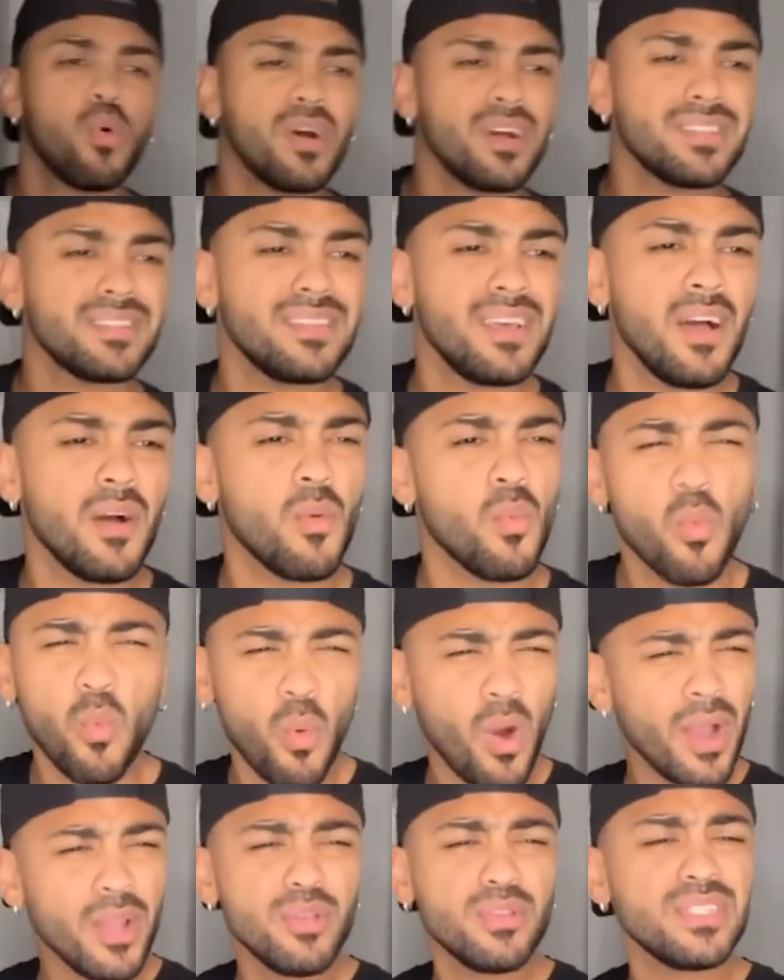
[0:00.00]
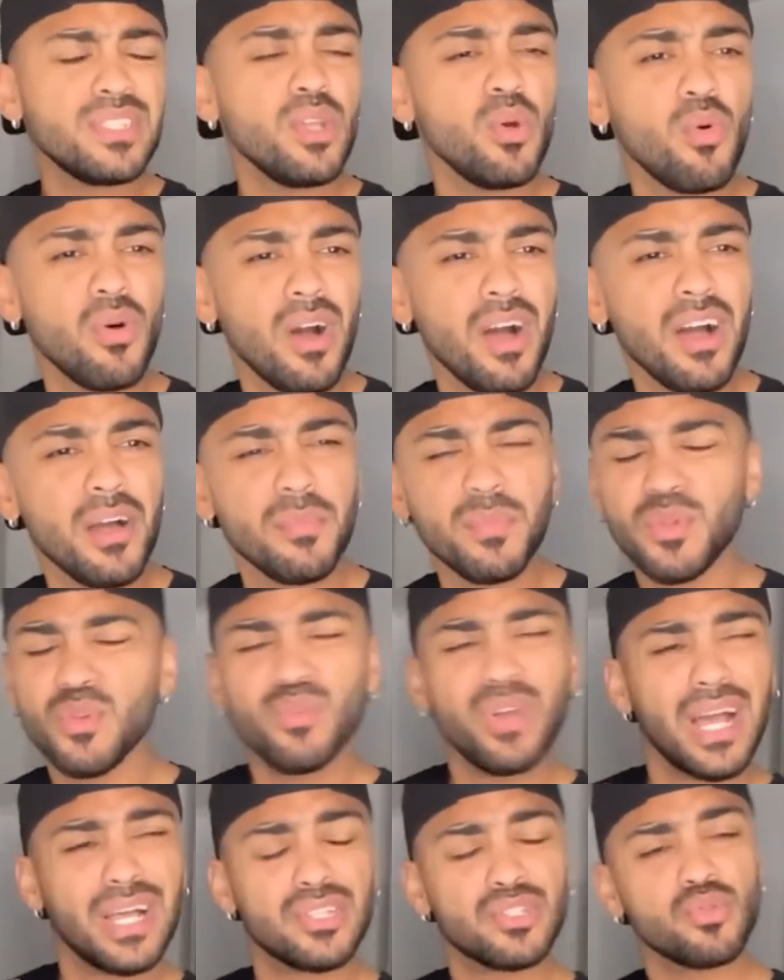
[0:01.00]
What's up? Why are you still up?
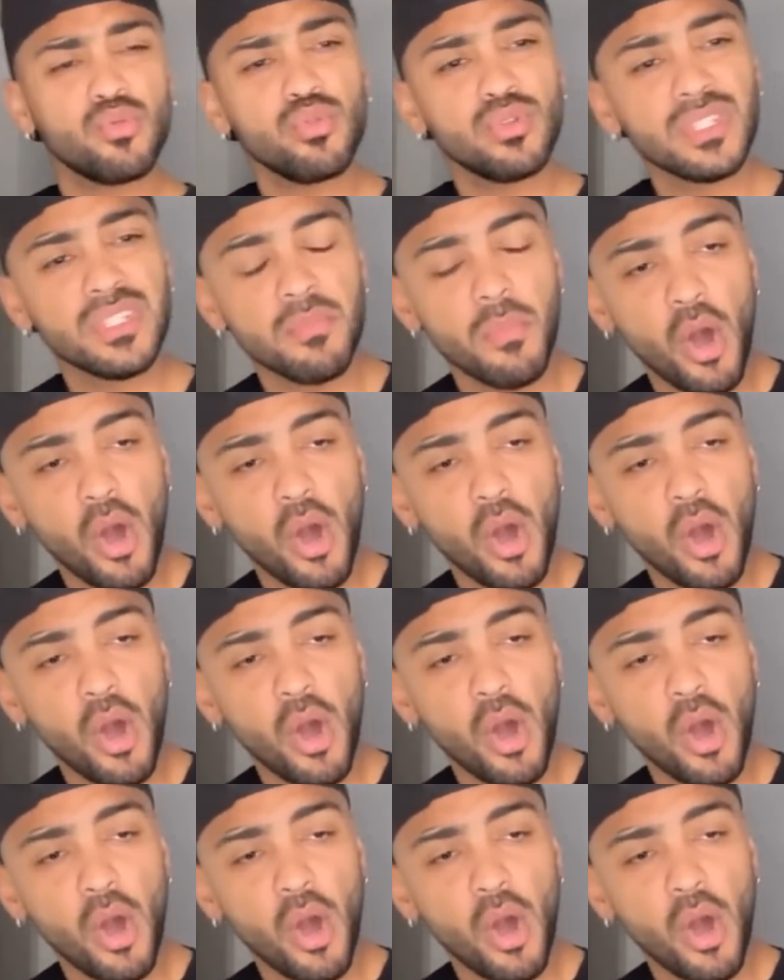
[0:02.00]
You got school